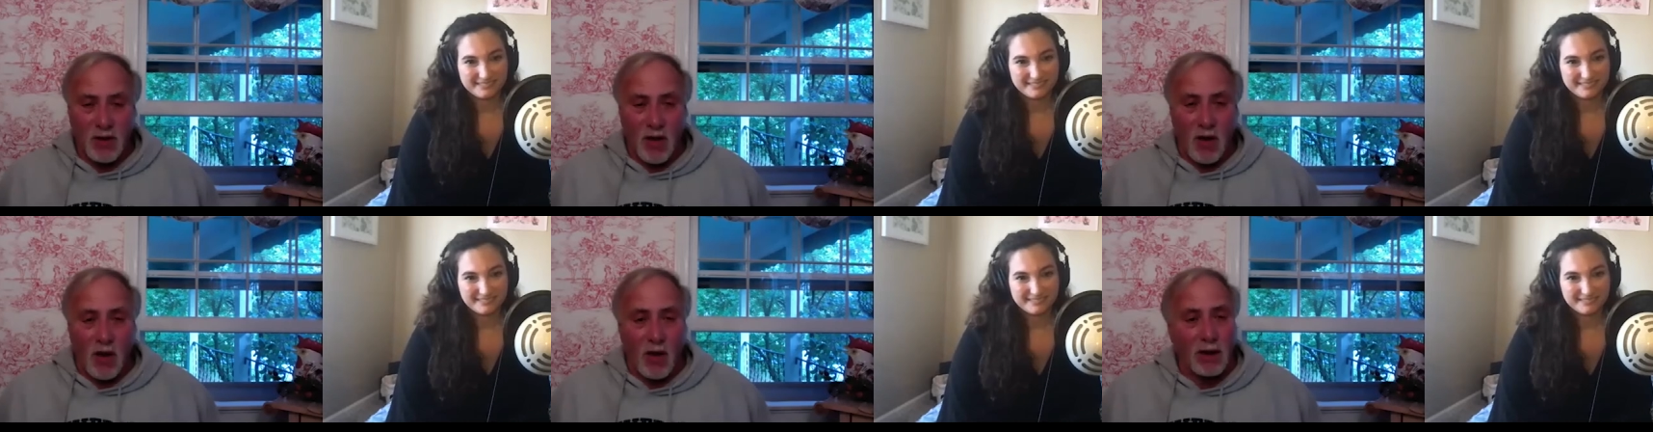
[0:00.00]

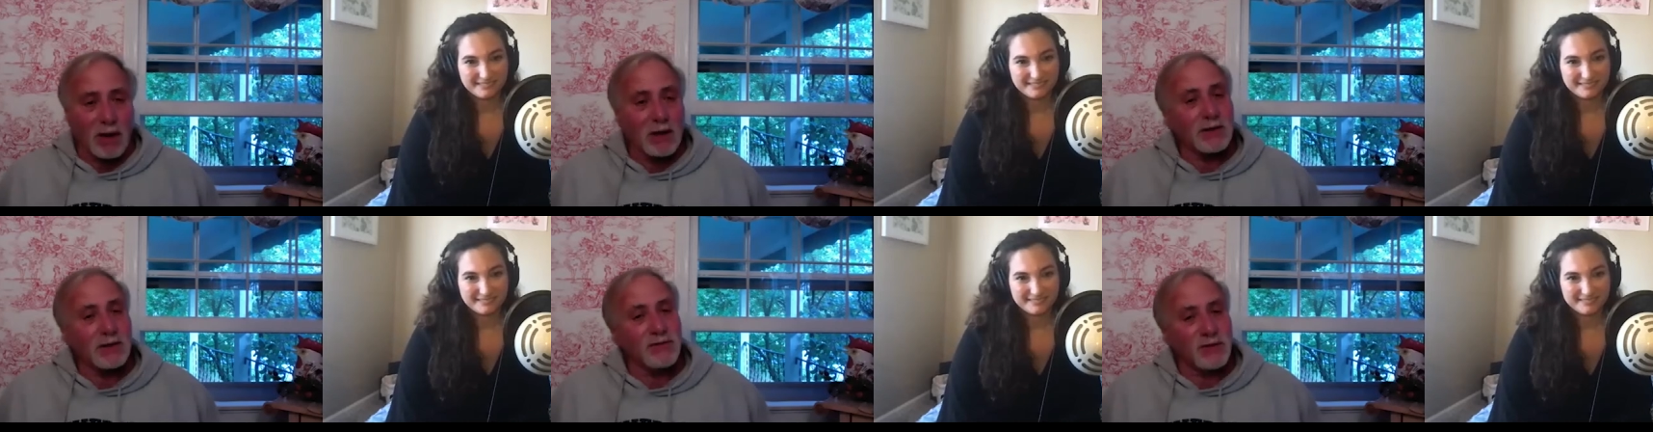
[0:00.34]

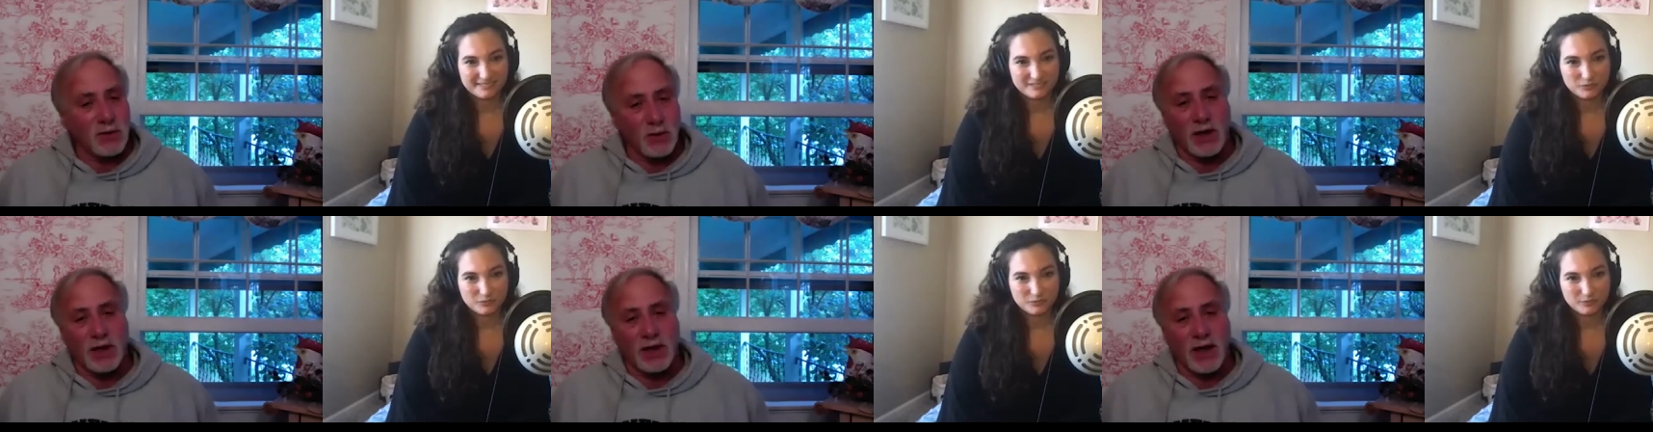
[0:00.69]
Speaker 1: all of
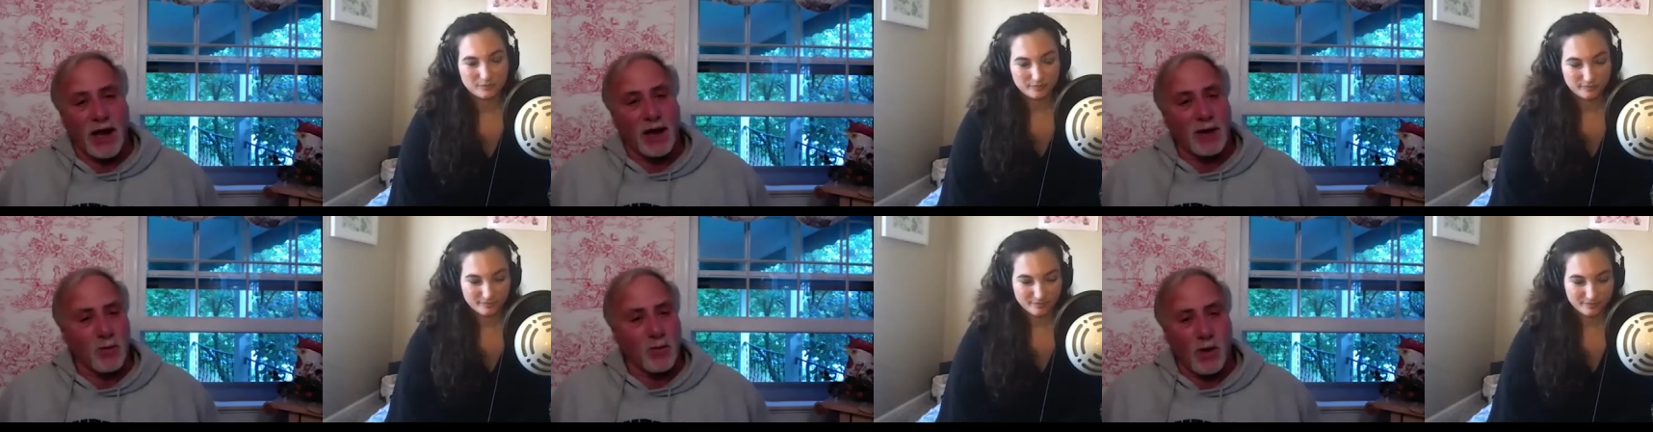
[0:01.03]
you
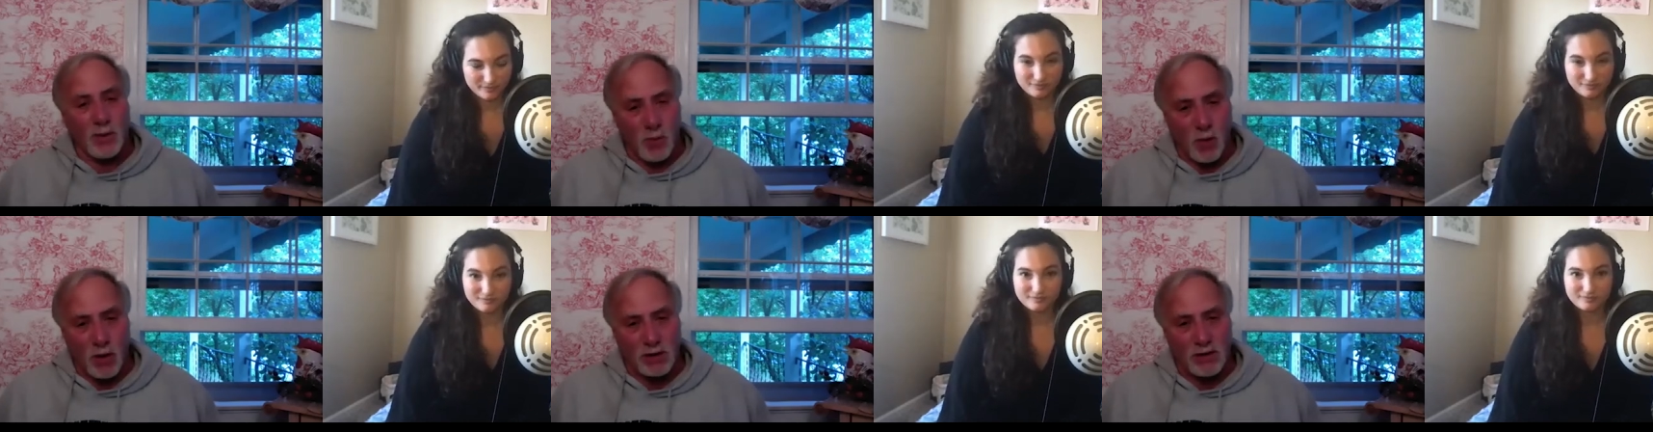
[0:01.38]
again one
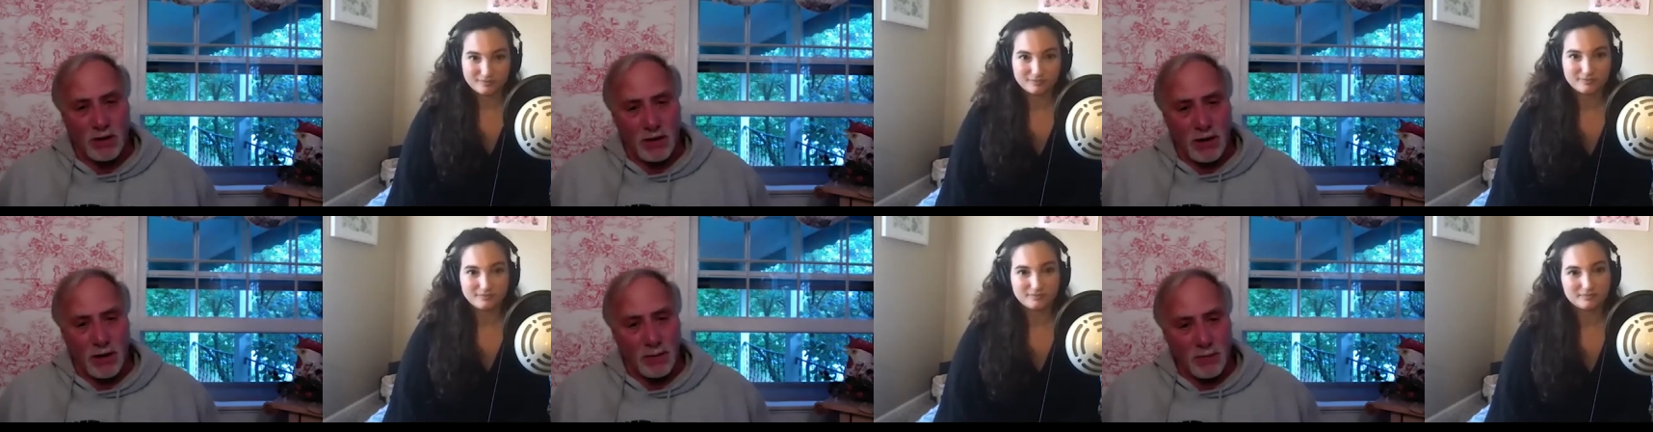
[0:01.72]
more
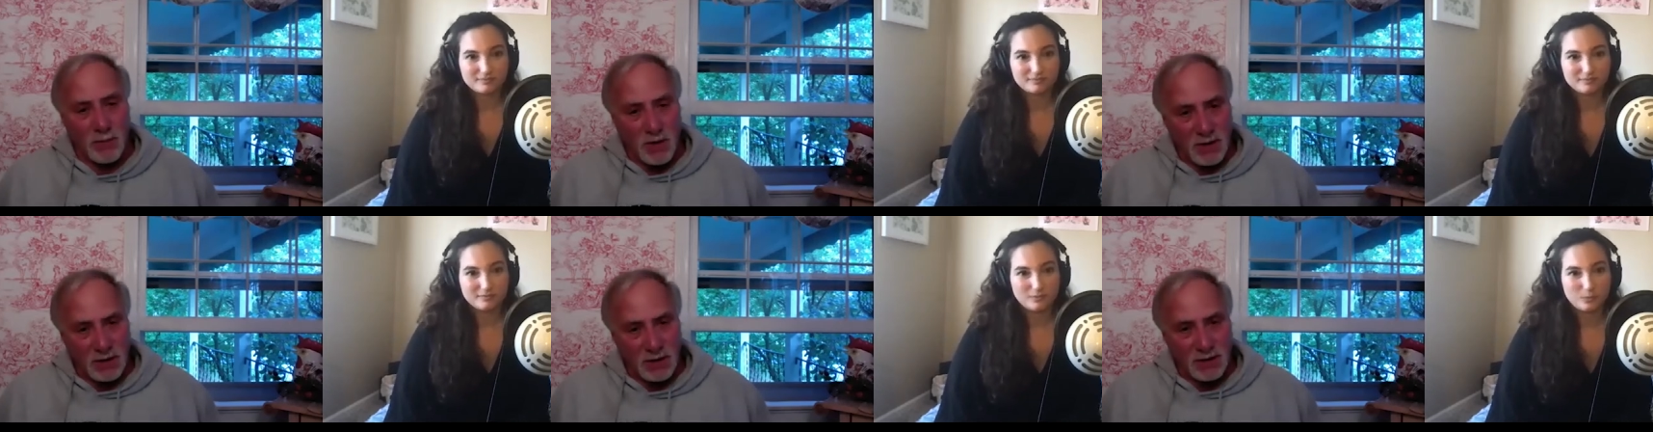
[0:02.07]
time.
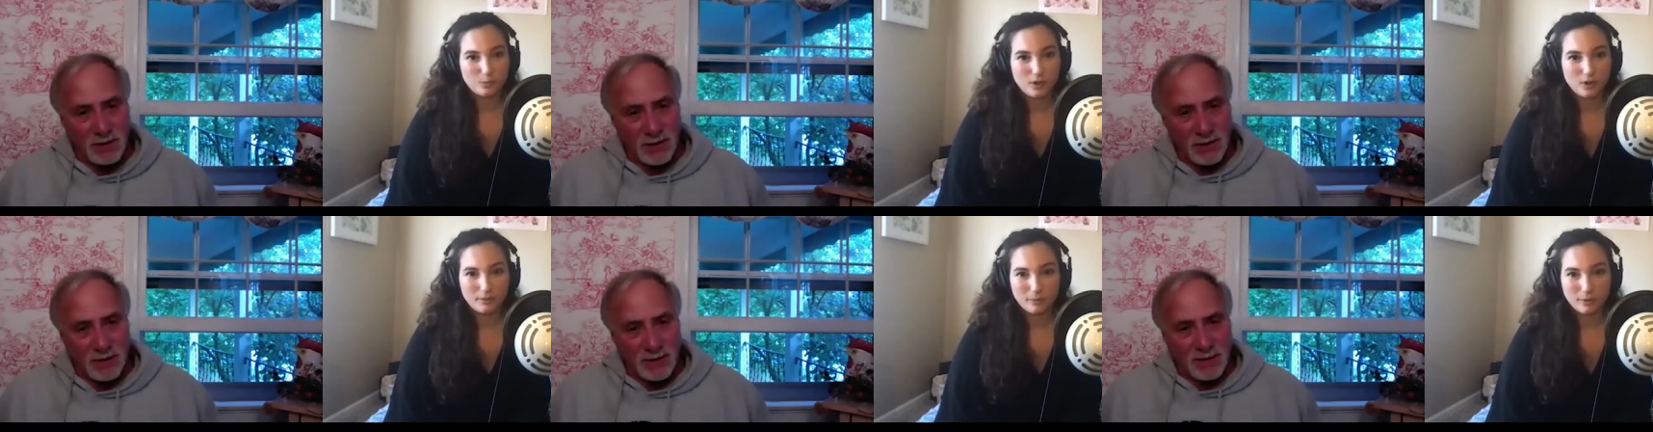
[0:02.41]

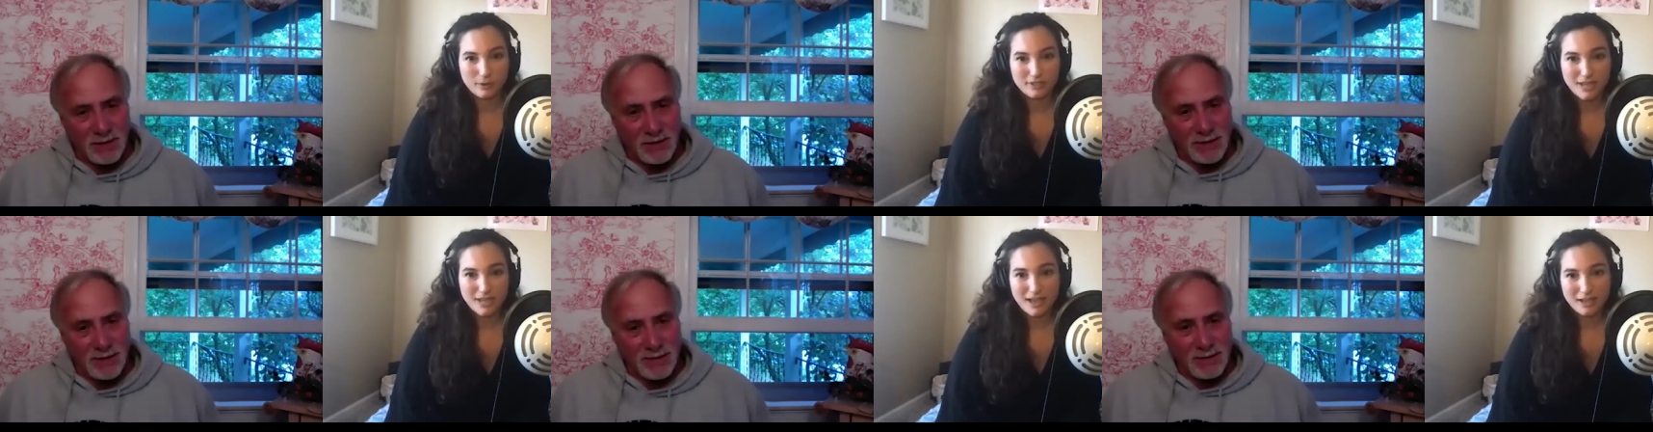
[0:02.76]
Speaker 2: One
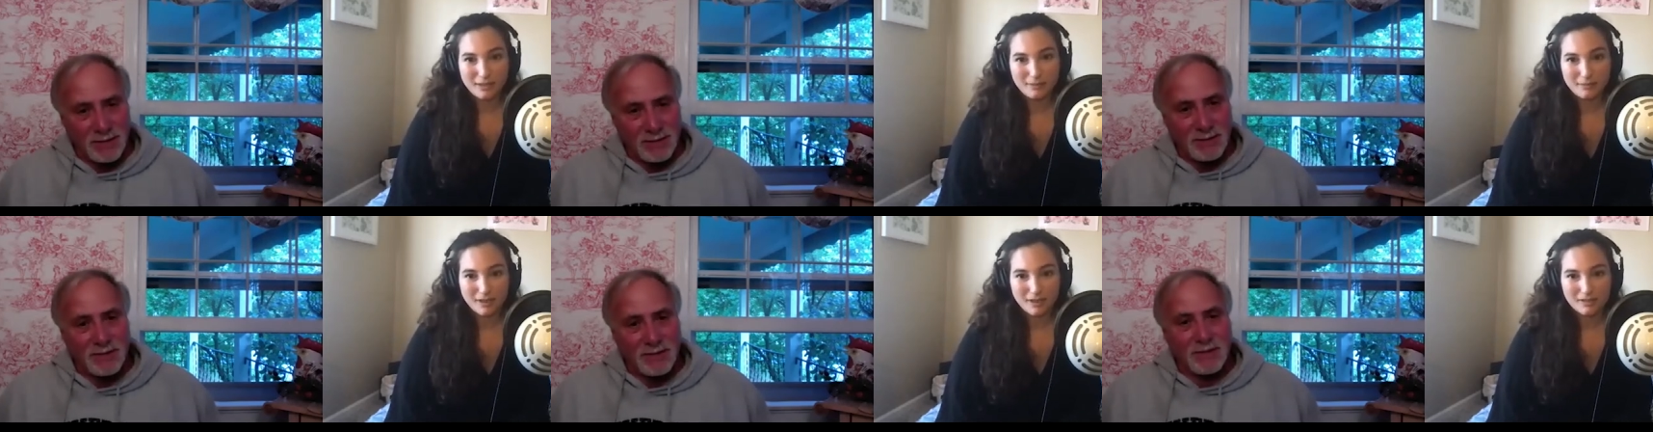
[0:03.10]
more time,
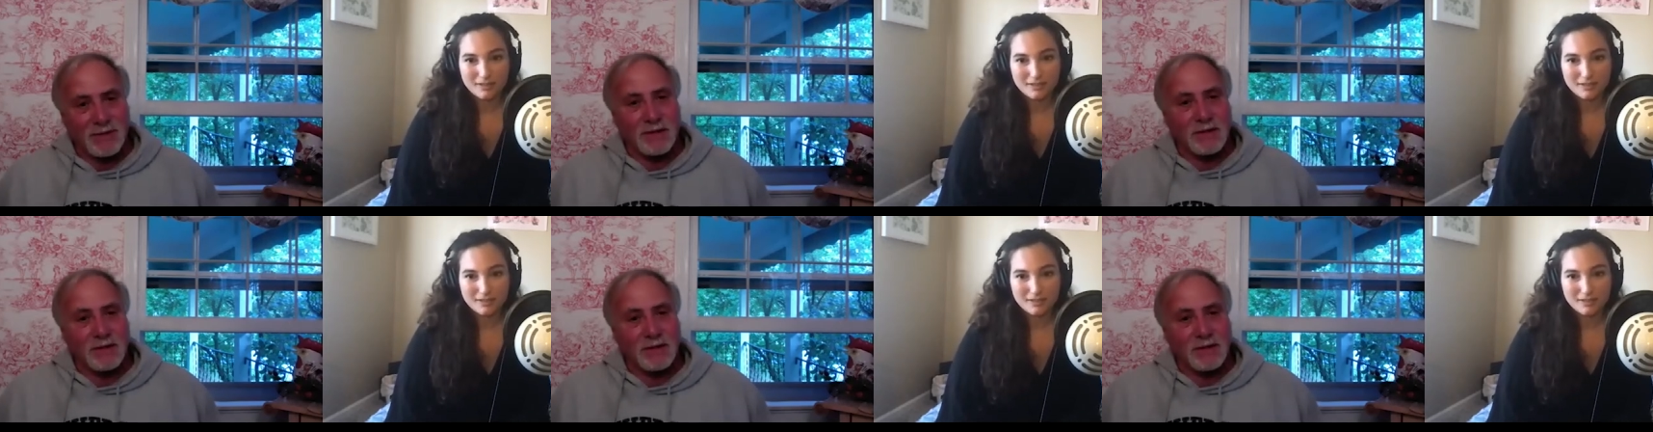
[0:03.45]
yes.